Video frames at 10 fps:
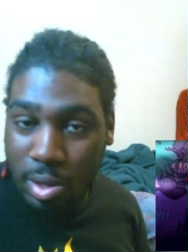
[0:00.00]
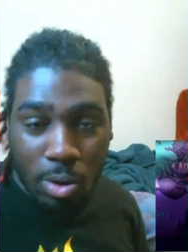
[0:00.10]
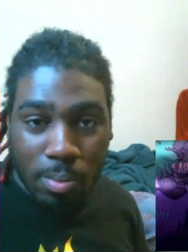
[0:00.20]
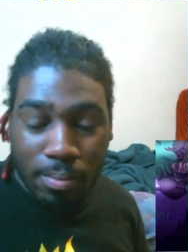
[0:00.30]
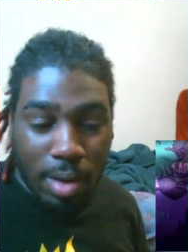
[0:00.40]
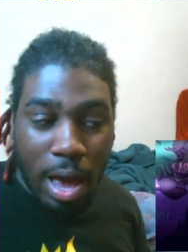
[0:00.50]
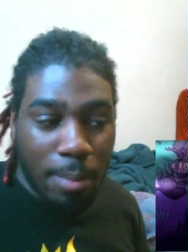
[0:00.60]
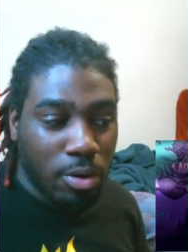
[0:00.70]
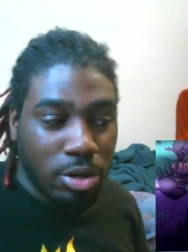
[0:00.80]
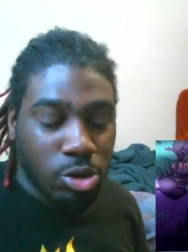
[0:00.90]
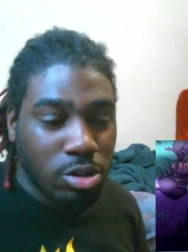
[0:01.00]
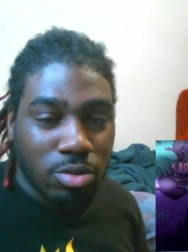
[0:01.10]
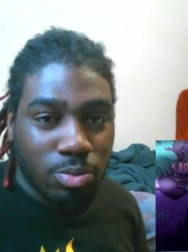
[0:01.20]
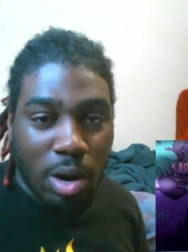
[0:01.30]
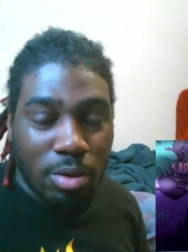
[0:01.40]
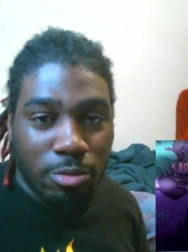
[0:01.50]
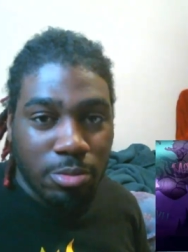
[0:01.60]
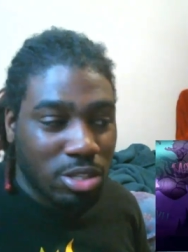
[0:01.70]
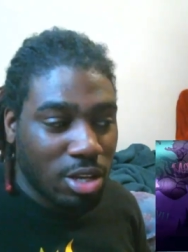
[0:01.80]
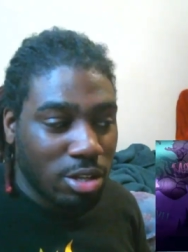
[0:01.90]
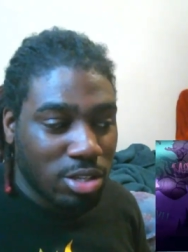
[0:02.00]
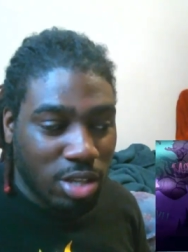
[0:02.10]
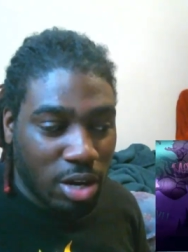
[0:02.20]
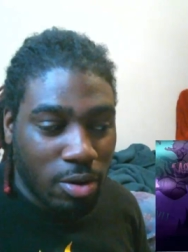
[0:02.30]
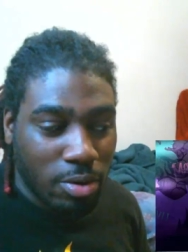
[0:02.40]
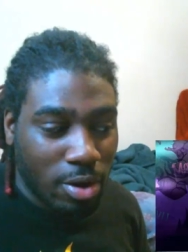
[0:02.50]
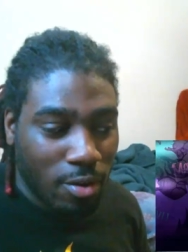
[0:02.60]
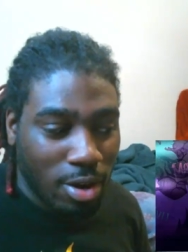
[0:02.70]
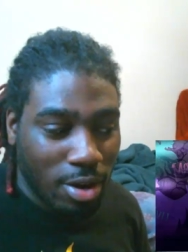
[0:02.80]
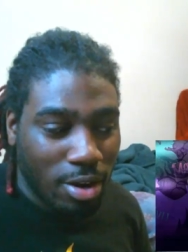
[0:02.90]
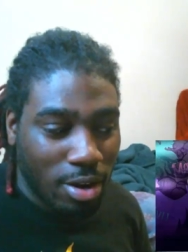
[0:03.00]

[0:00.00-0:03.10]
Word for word: Nope. I'm pretty sure this is probably from Descendants, because I don't know it.